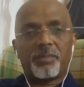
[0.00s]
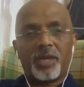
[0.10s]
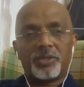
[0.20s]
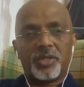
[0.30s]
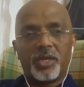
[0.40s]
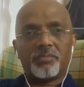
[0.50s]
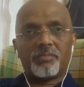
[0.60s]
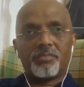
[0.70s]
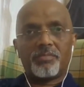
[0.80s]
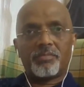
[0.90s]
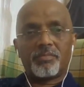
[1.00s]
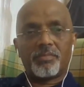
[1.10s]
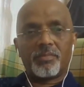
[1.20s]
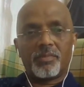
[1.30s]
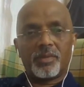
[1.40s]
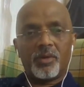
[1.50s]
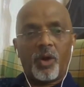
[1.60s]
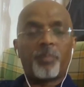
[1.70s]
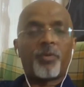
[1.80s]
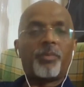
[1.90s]
supply chain,
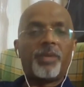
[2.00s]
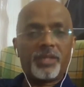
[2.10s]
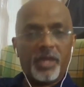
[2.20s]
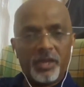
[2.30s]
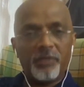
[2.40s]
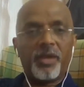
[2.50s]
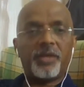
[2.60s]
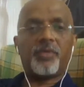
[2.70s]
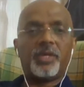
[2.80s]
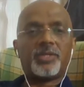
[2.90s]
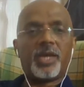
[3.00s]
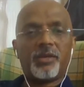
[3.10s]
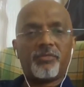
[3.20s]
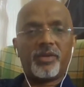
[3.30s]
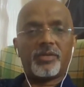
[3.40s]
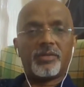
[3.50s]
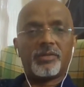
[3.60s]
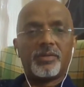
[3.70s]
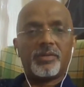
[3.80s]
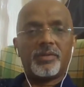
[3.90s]
or probably the inventory side of it.
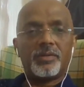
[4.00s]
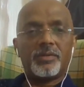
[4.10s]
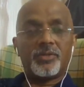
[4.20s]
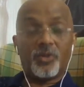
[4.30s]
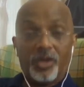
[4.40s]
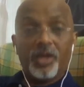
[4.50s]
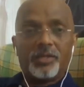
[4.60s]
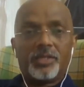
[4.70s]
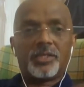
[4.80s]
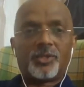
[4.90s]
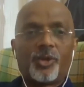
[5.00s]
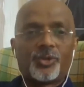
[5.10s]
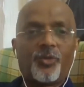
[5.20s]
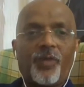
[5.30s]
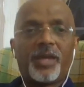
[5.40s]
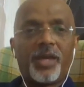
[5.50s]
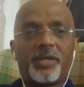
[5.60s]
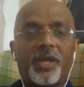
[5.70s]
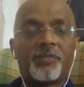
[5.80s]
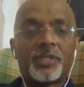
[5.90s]
So this is also one
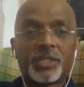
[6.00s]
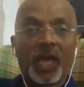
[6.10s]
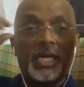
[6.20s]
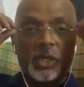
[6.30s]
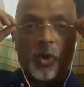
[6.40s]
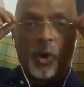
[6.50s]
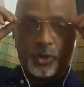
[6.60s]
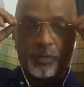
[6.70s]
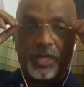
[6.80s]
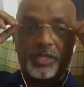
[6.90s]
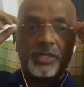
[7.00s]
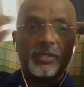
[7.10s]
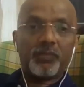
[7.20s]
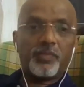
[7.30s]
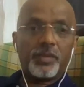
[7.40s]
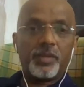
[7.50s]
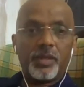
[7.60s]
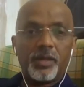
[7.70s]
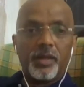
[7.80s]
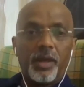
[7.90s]
area which is highly automated,
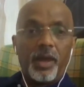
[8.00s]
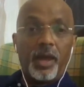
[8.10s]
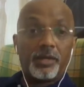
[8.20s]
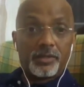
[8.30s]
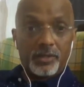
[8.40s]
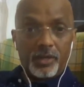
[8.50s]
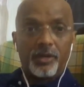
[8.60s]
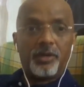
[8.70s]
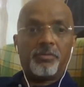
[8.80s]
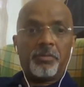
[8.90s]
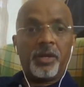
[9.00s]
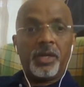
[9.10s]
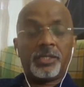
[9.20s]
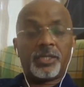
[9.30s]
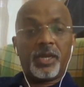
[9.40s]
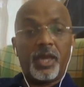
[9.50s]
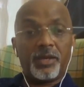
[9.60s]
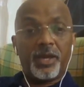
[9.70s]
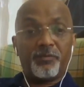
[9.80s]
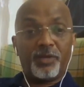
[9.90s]
and it's an
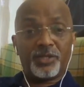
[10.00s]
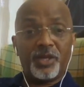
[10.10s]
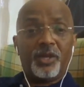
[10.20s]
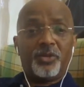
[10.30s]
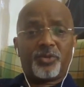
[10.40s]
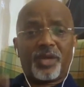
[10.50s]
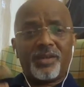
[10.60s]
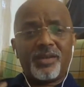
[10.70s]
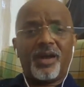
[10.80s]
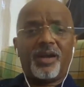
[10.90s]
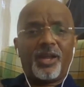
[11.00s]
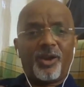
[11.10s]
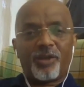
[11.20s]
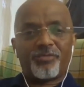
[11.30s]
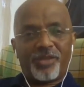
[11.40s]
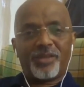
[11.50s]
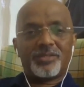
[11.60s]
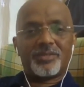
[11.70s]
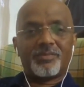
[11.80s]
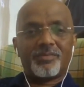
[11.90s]
area in which you can learn a lot of
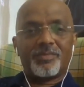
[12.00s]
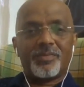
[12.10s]
things.